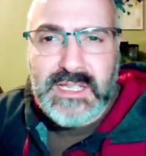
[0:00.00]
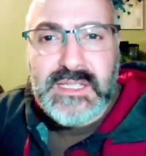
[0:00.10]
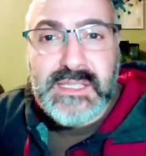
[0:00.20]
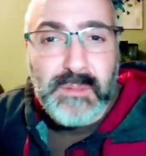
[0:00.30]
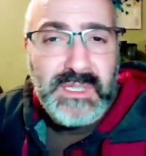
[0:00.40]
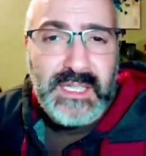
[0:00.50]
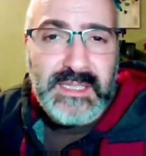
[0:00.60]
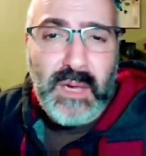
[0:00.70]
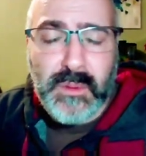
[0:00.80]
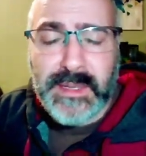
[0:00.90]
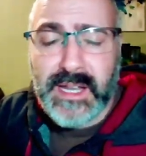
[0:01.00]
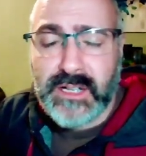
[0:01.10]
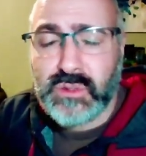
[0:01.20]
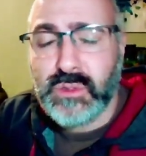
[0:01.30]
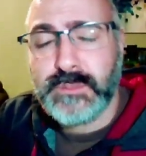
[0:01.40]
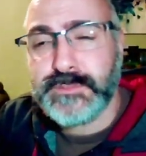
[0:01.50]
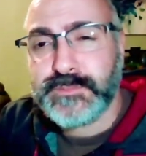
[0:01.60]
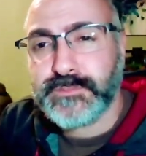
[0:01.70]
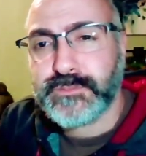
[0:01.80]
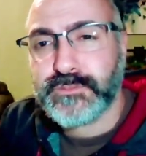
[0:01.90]
something like that would be kind of cool.
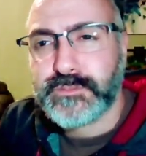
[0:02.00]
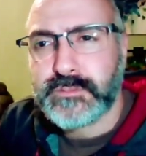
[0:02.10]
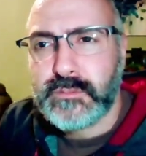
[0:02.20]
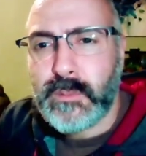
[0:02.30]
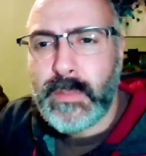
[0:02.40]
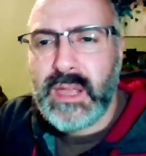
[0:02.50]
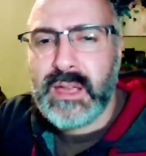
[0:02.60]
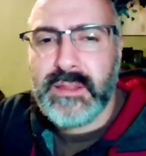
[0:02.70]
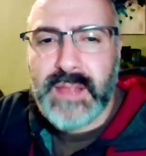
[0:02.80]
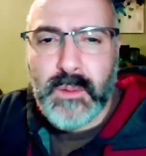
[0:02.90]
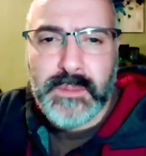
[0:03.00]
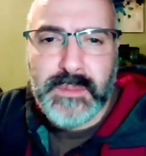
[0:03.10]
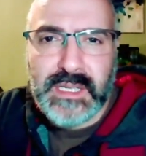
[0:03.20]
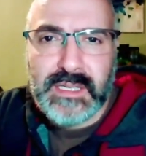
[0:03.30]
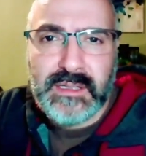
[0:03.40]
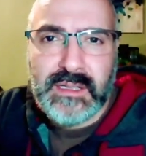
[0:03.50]
That would be